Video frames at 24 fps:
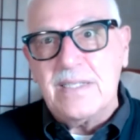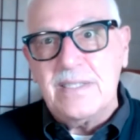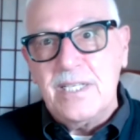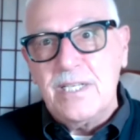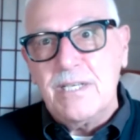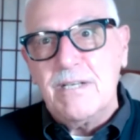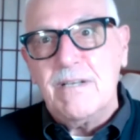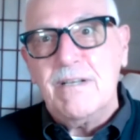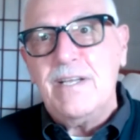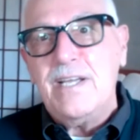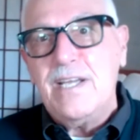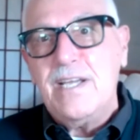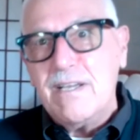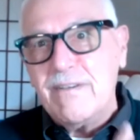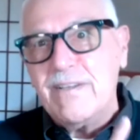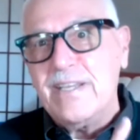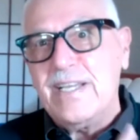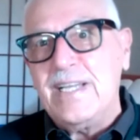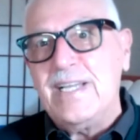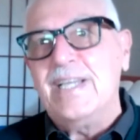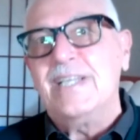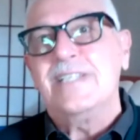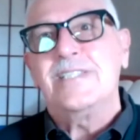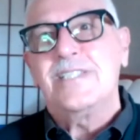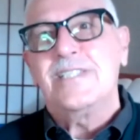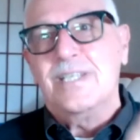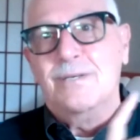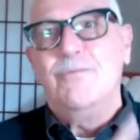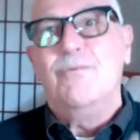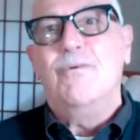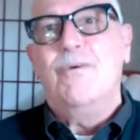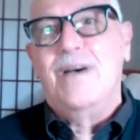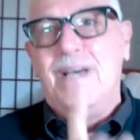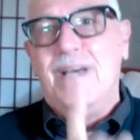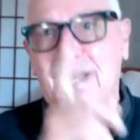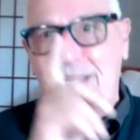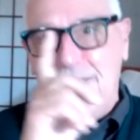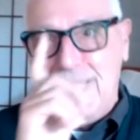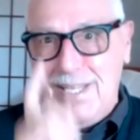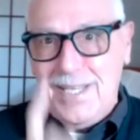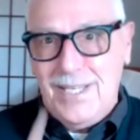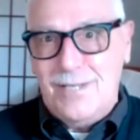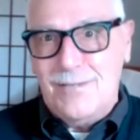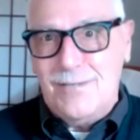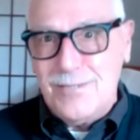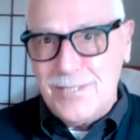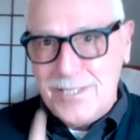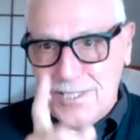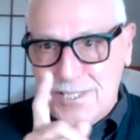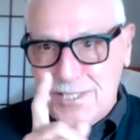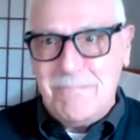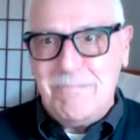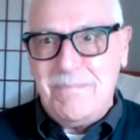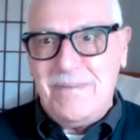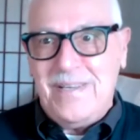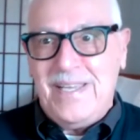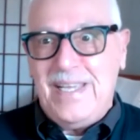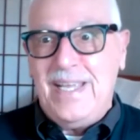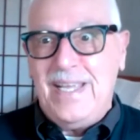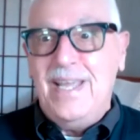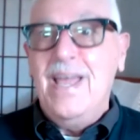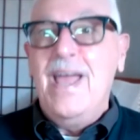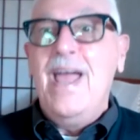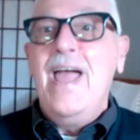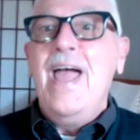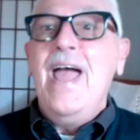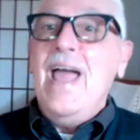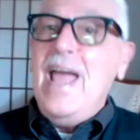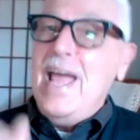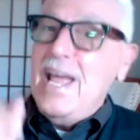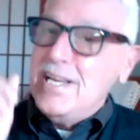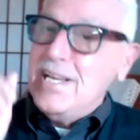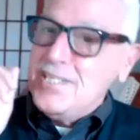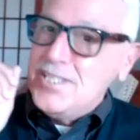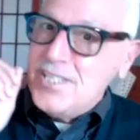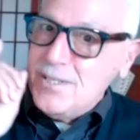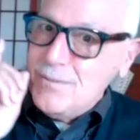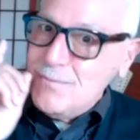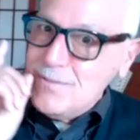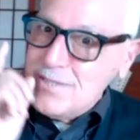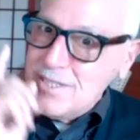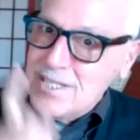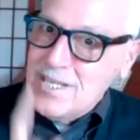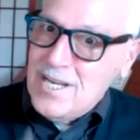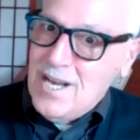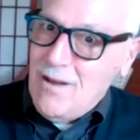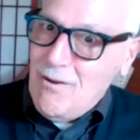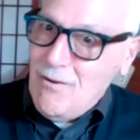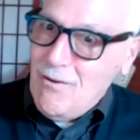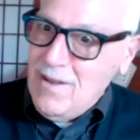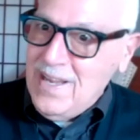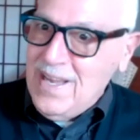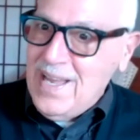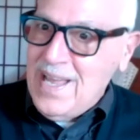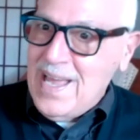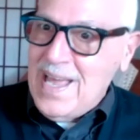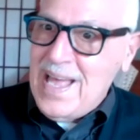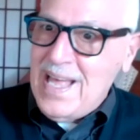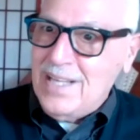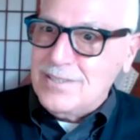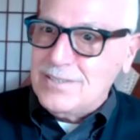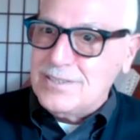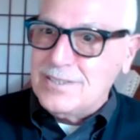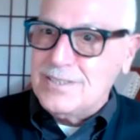that her hearing isn't what it used to be. And she was going out